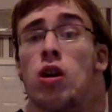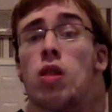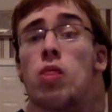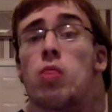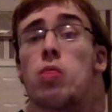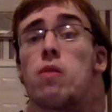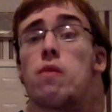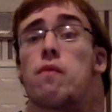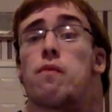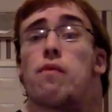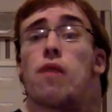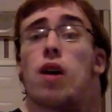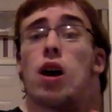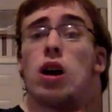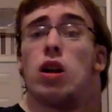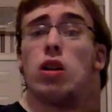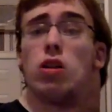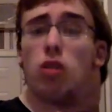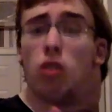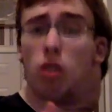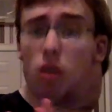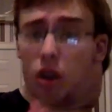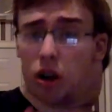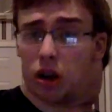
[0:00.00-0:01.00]
The
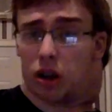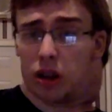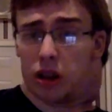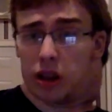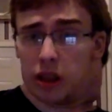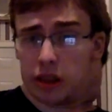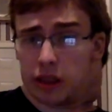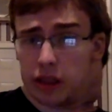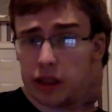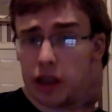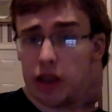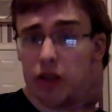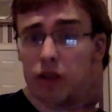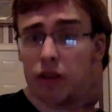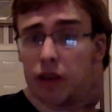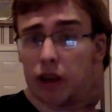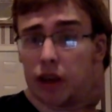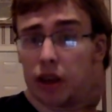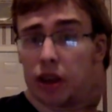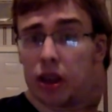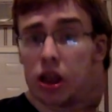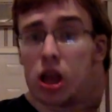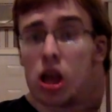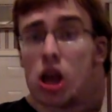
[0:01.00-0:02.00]
final arc of this
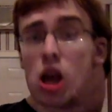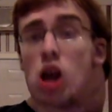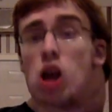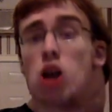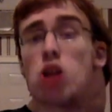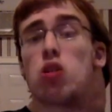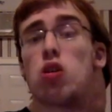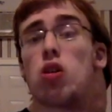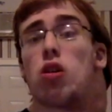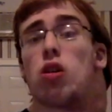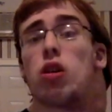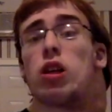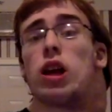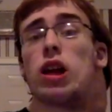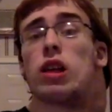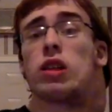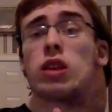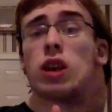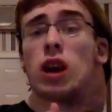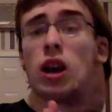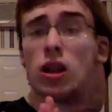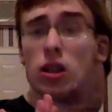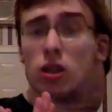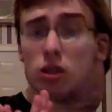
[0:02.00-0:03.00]
series started at
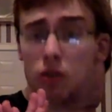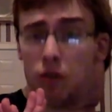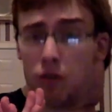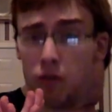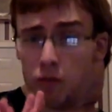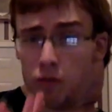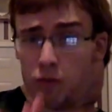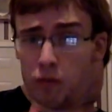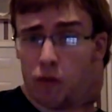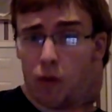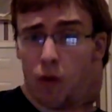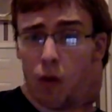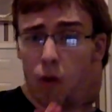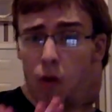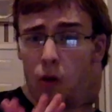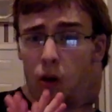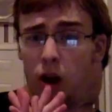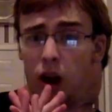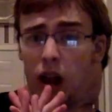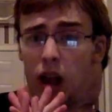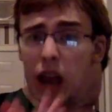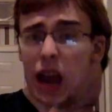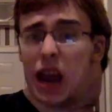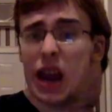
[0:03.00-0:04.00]
chapter
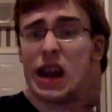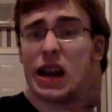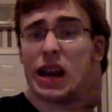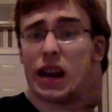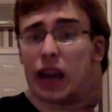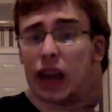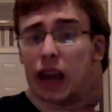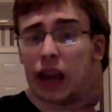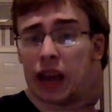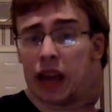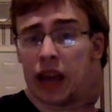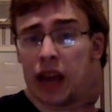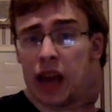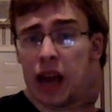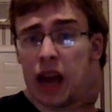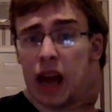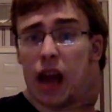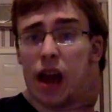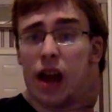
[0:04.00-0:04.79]
480